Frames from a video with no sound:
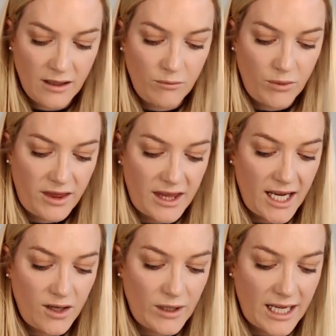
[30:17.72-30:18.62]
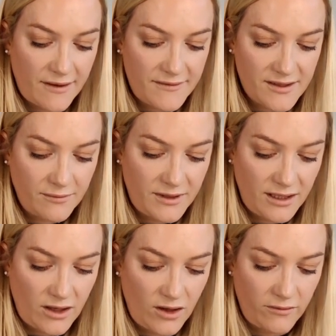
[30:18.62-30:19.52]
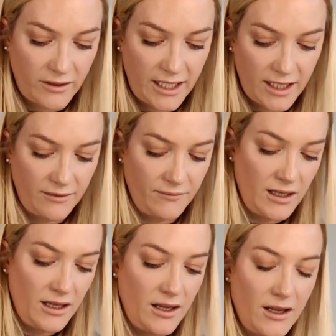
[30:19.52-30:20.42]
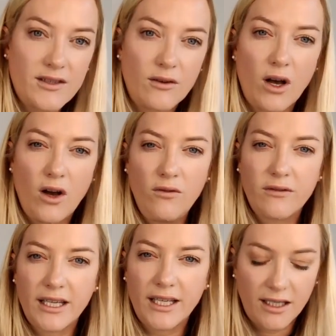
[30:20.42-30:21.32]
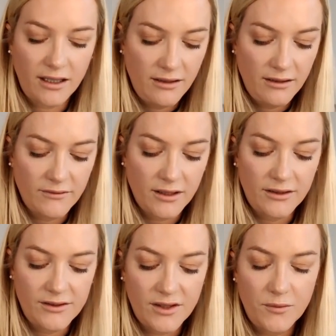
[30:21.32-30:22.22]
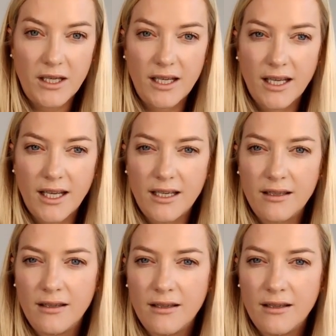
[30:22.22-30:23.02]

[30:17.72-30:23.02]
But then we have something over here. So over here, I can zoom in again.